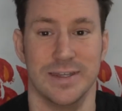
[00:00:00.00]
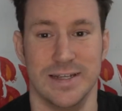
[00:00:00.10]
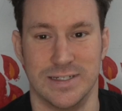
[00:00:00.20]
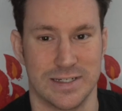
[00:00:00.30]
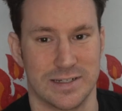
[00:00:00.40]

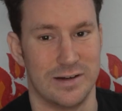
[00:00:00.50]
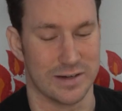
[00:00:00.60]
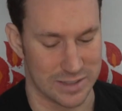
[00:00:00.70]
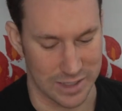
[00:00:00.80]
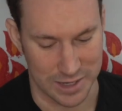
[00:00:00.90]
these as long
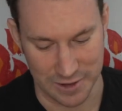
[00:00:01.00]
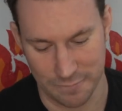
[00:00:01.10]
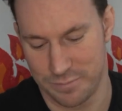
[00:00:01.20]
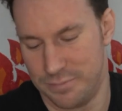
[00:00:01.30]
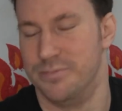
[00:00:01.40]
as they
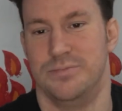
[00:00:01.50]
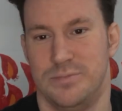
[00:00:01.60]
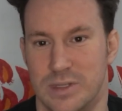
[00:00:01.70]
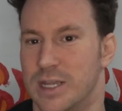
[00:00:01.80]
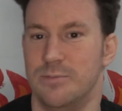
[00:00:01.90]

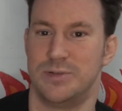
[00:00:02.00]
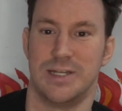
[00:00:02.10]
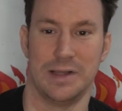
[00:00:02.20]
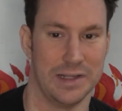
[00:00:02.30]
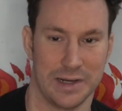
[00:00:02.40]
keep
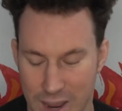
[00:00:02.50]
selling.